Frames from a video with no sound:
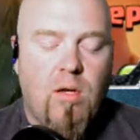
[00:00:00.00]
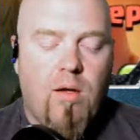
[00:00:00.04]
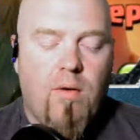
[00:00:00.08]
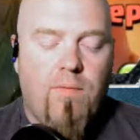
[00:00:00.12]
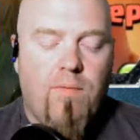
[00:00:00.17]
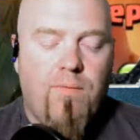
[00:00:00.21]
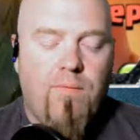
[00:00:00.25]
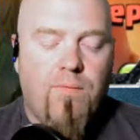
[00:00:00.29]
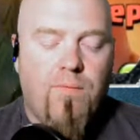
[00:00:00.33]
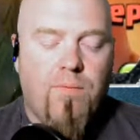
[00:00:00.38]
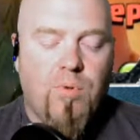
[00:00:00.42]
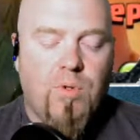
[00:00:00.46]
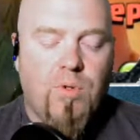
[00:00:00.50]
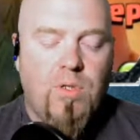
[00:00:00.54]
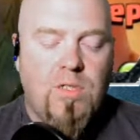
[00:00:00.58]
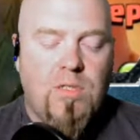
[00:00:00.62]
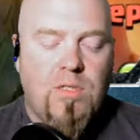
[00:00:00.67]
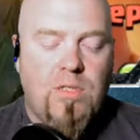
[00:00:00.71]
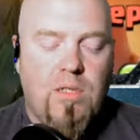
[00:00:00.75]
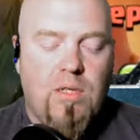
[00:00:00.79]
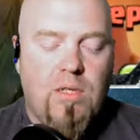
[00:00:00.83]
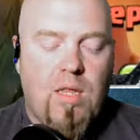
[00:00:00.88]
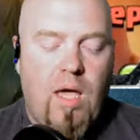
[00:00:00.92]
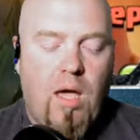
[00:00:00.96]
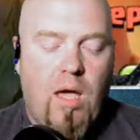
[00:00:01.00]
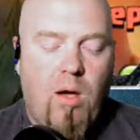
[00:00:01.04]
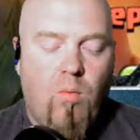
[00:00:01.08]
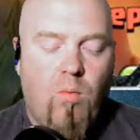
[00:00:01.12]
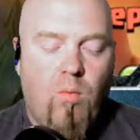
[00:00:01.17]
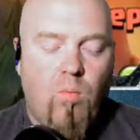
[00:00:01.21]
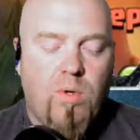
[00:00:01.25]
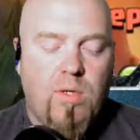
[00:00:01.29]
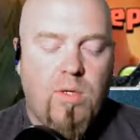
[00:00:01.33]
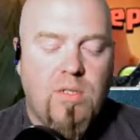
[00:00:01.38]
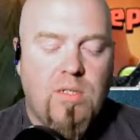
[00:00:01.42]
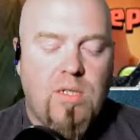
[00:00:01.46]
freezing that
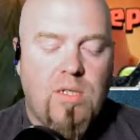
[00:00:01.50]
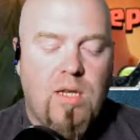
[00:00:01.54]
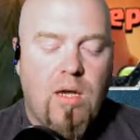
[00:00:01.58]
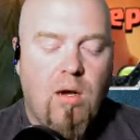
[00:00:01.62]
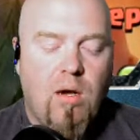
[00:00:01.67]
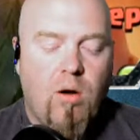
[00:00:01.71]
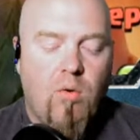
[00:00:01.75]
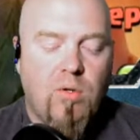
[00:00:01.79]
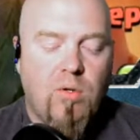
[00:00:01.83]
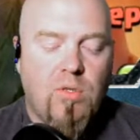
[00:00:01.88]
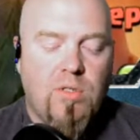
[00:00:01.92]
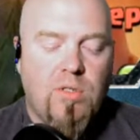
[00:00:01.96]
whiz tower,